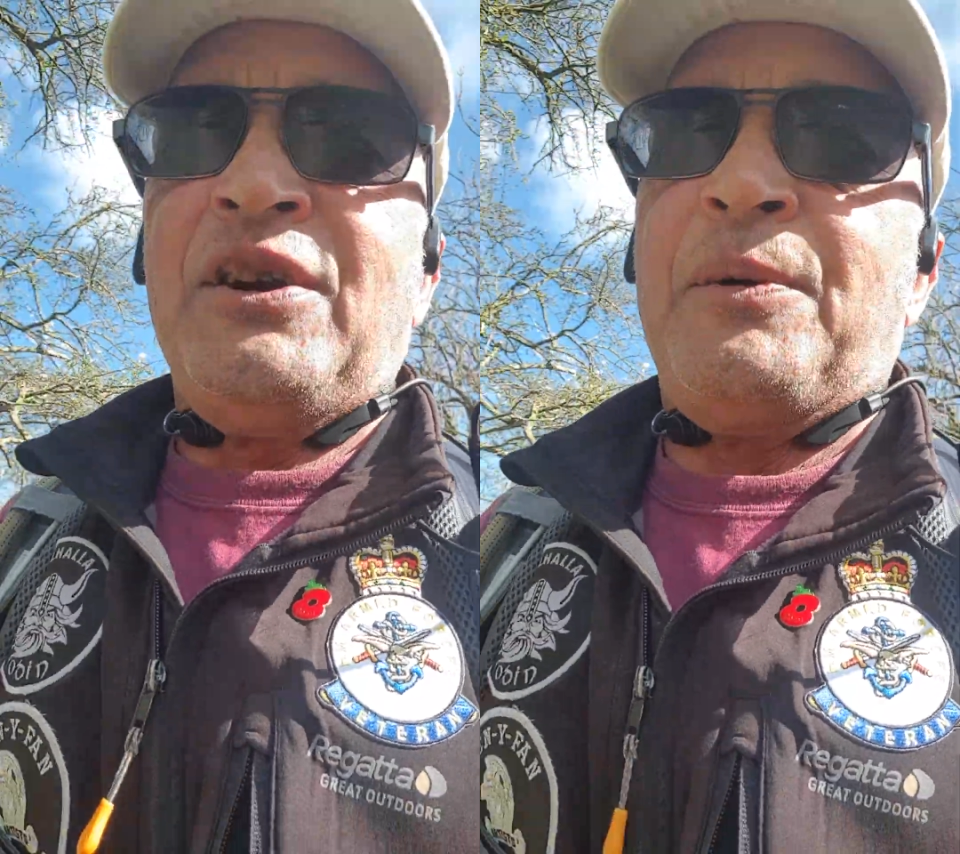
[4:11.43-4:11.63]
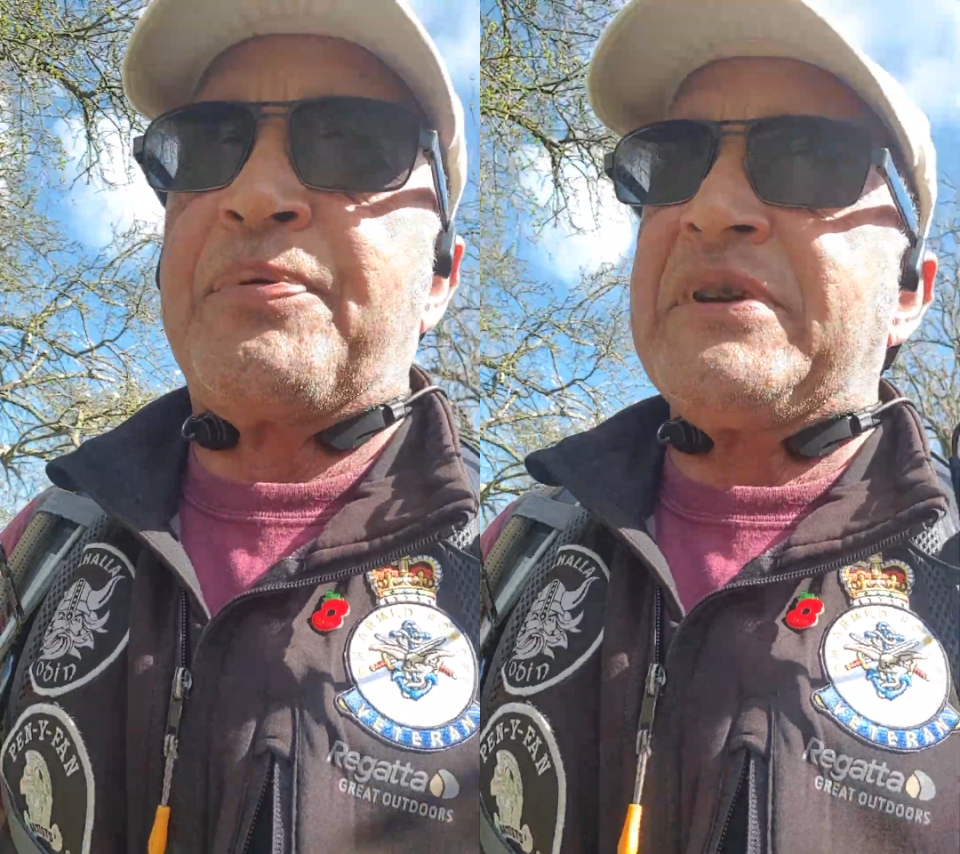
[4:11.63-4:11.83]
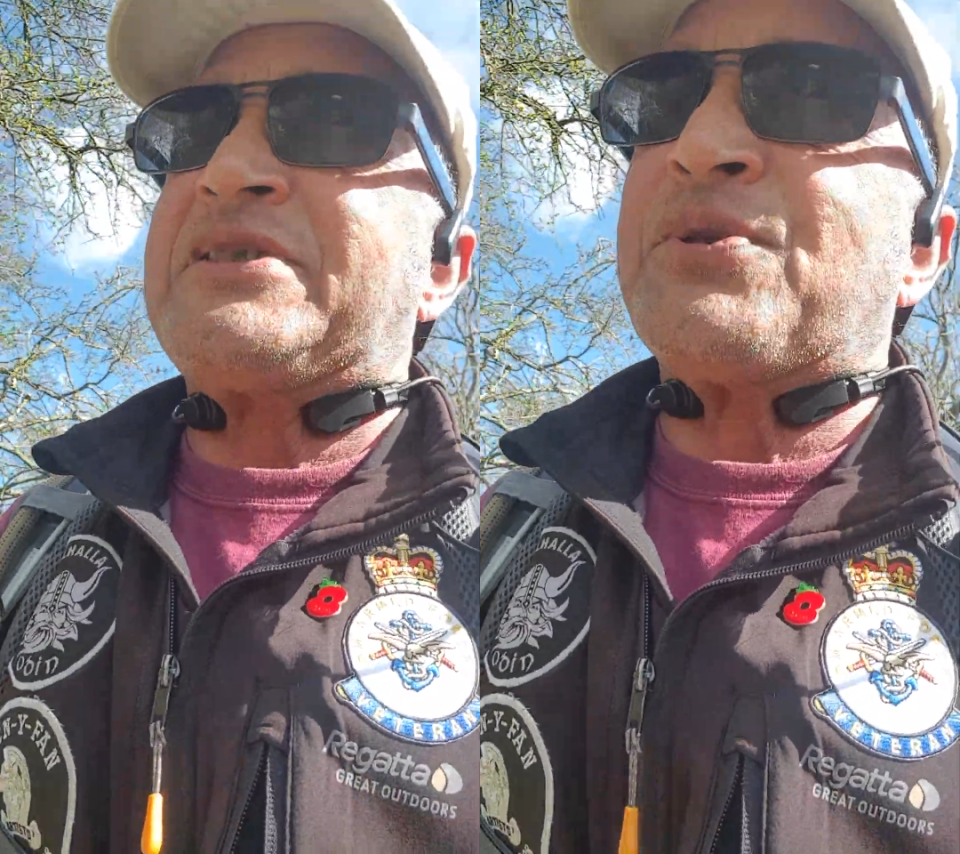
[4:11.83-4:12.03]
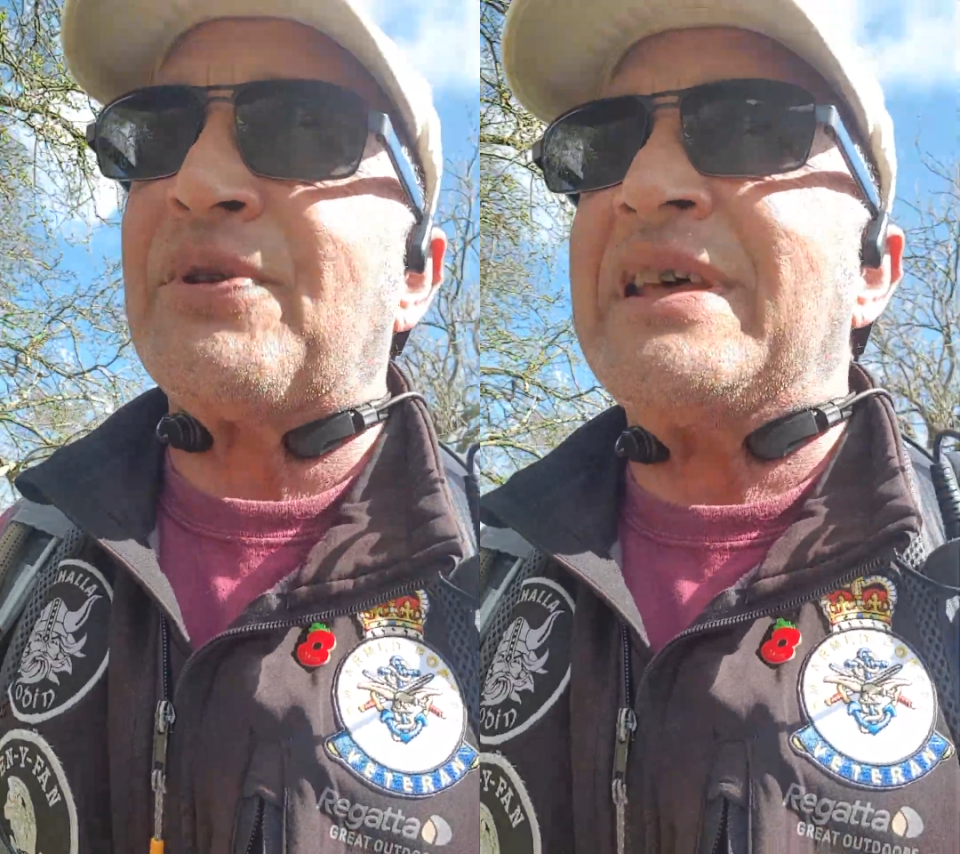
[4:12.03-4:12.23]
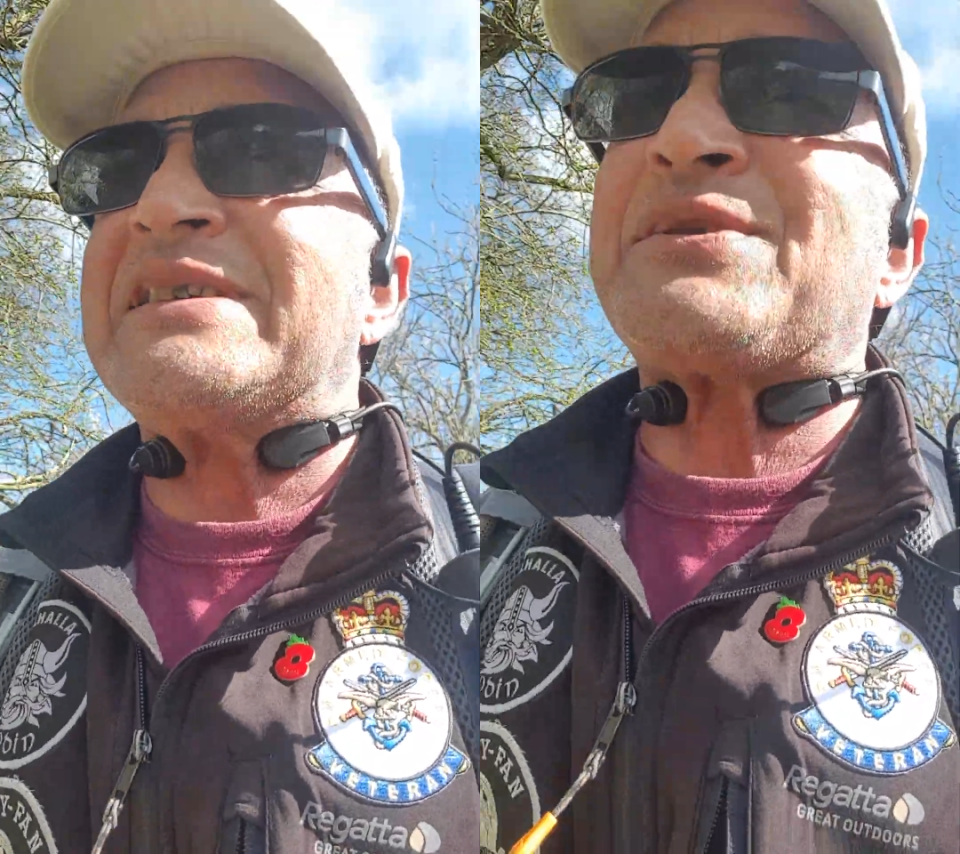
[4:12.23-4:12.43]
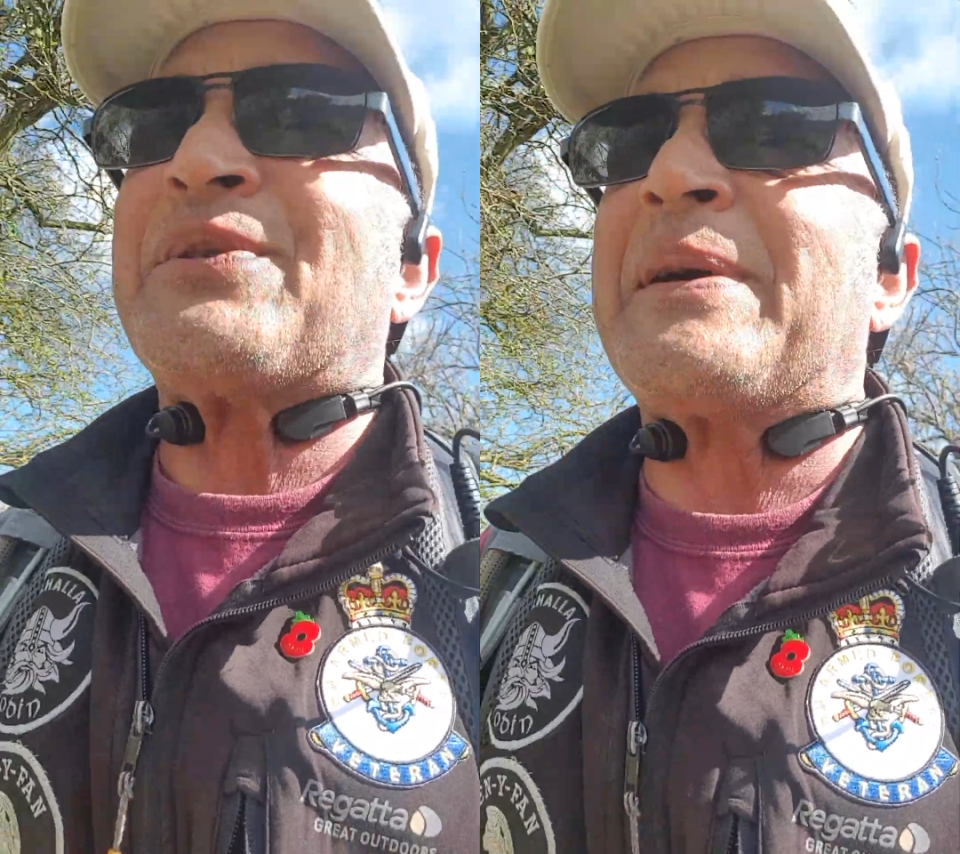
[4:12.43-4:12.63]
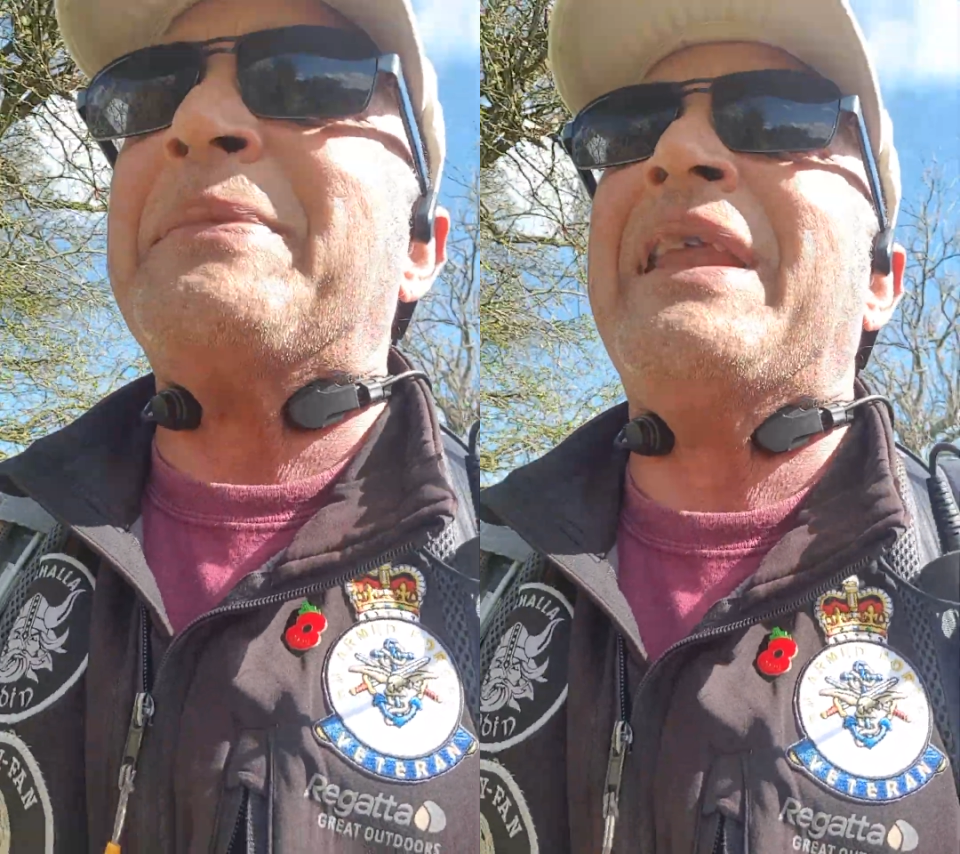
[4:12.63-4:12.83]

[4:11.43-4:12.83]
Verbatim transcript: I'm pretty sure Lisa will give